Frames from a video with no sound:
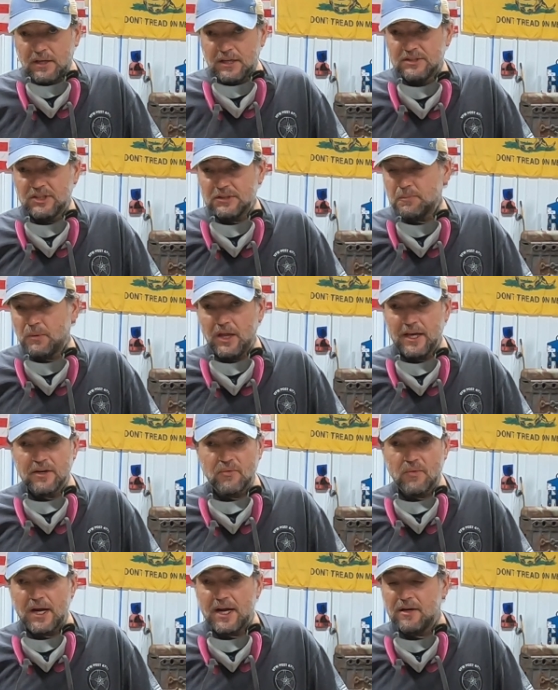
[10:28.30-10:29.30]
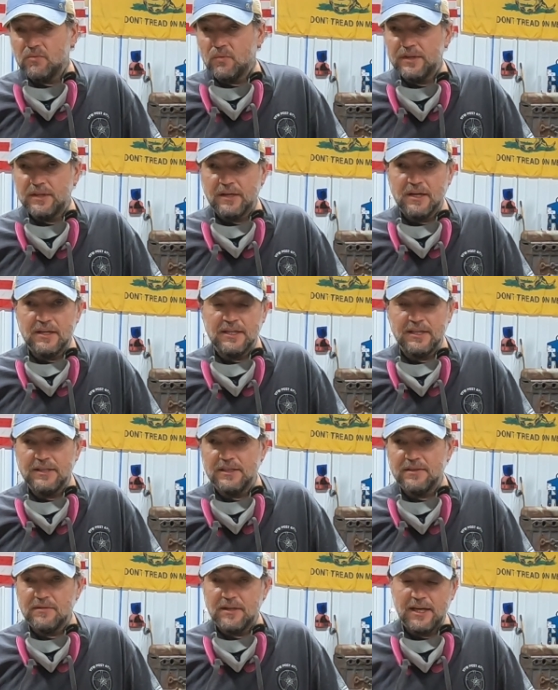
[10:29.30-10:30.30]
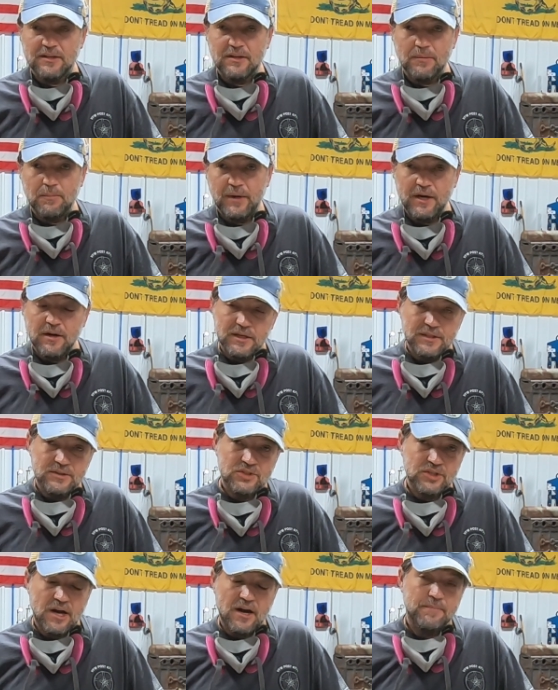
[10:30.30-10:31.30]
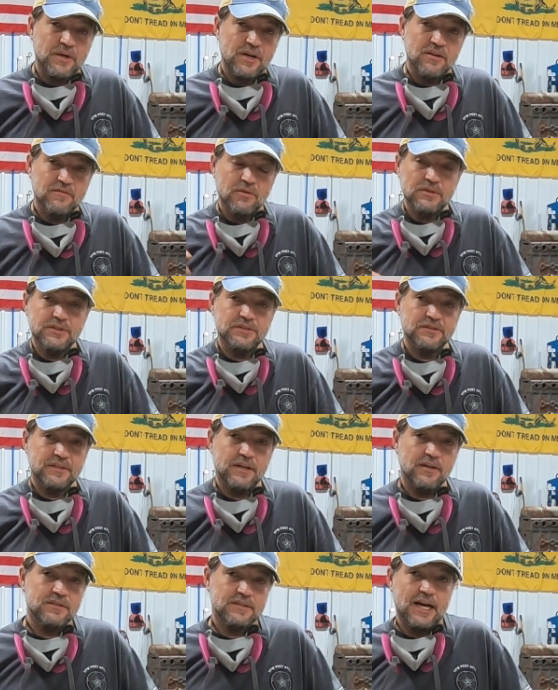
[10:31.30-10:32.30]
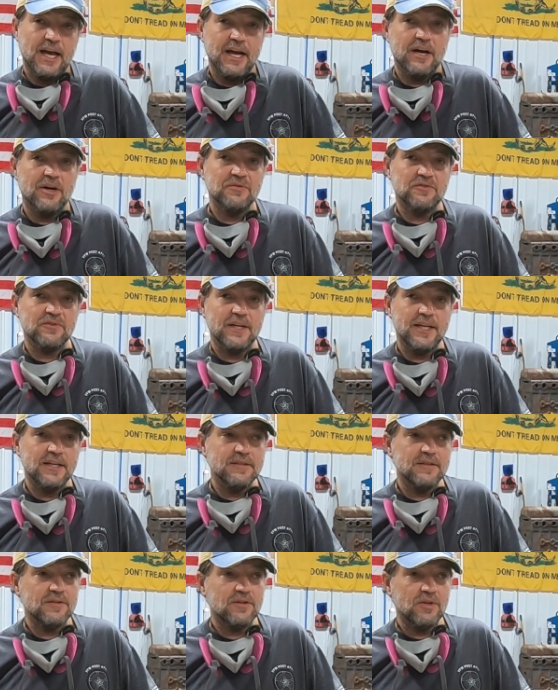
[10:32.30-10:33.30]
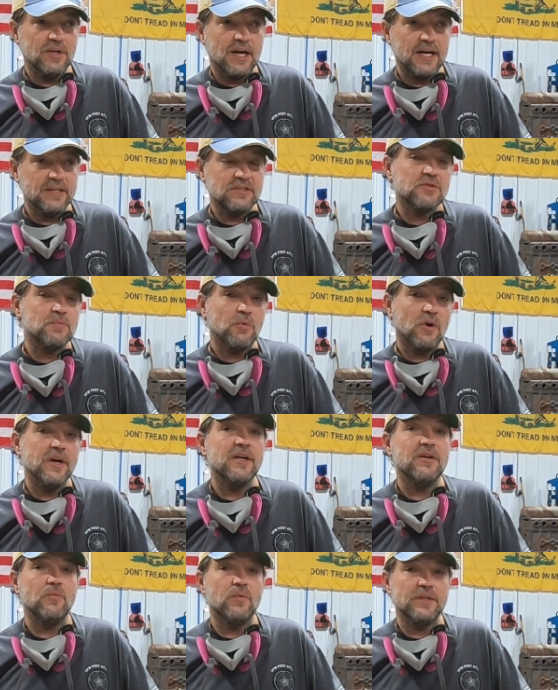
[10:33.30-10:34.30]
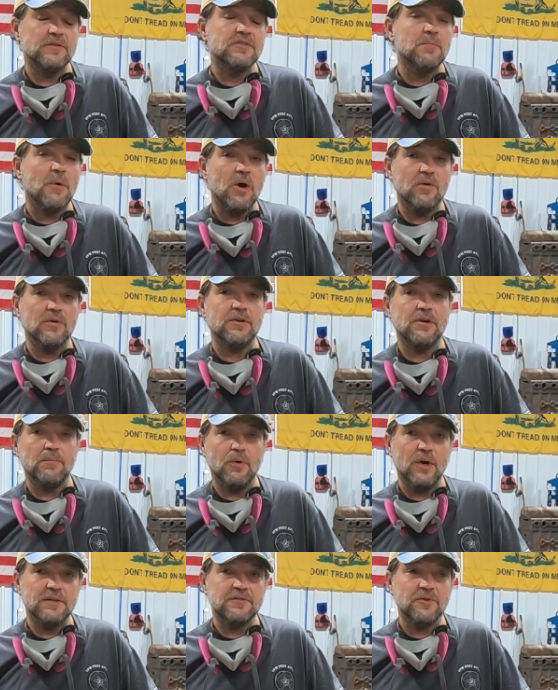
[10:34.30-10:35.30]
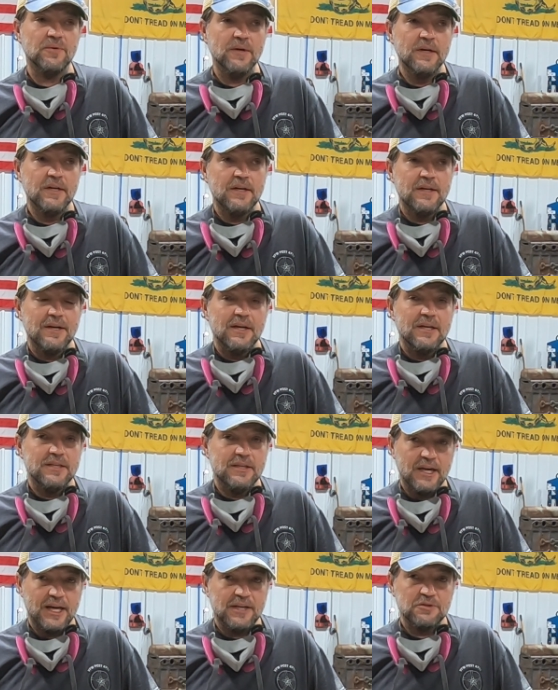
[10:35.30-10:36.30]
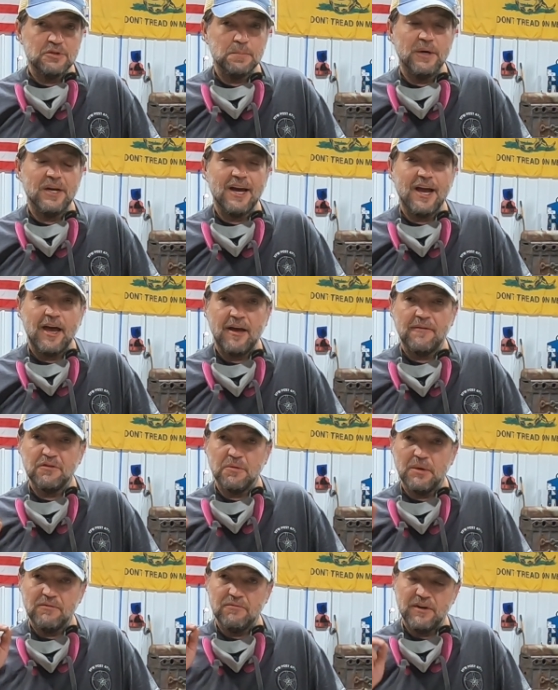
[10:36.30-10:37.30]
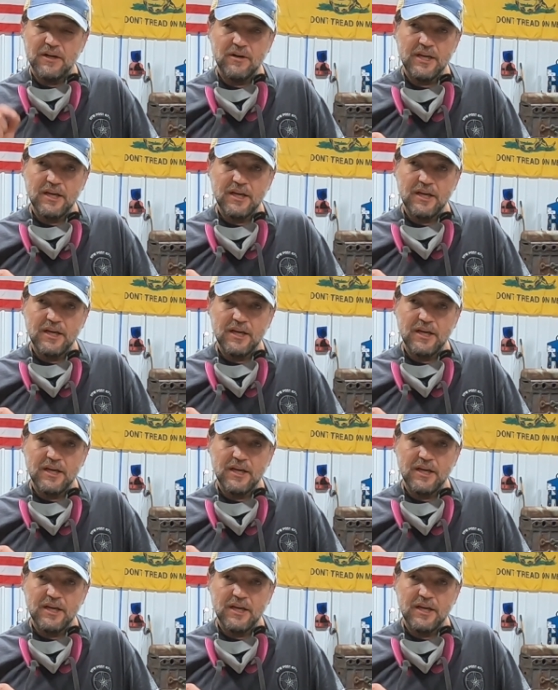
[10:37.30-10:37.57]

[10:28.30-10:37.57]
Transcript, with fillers: just playing around with the gun and, and comparing the shop air versus air at the house. And could I spray with a smaller compressor? Yes, but I have to be very